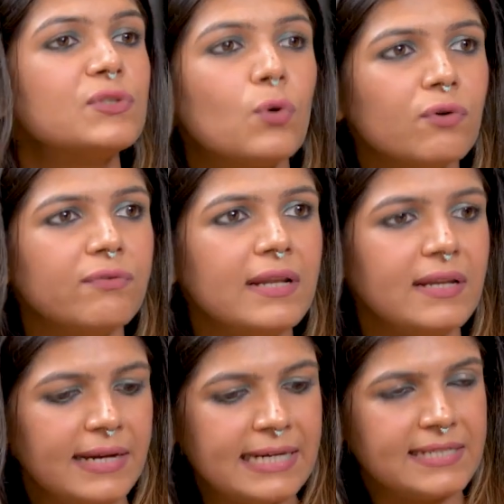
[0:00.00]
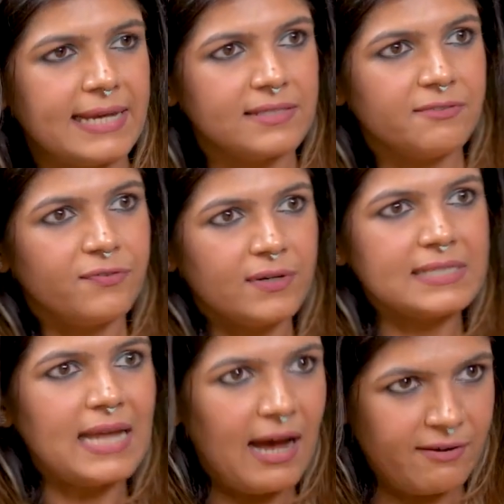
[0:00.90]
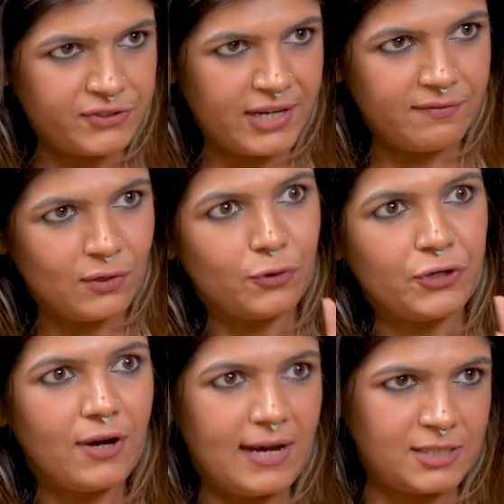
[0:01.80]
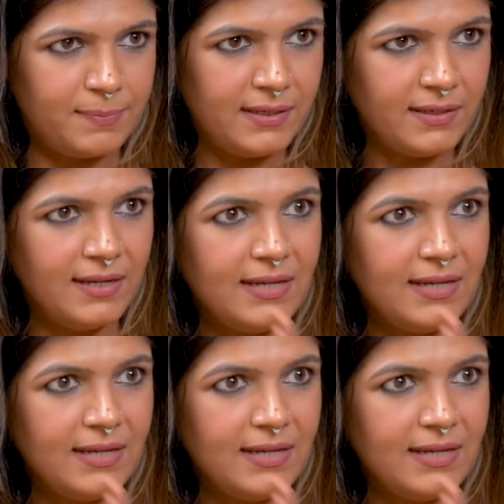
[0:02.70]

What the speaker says: is no will, it says the first half share will go to your husband,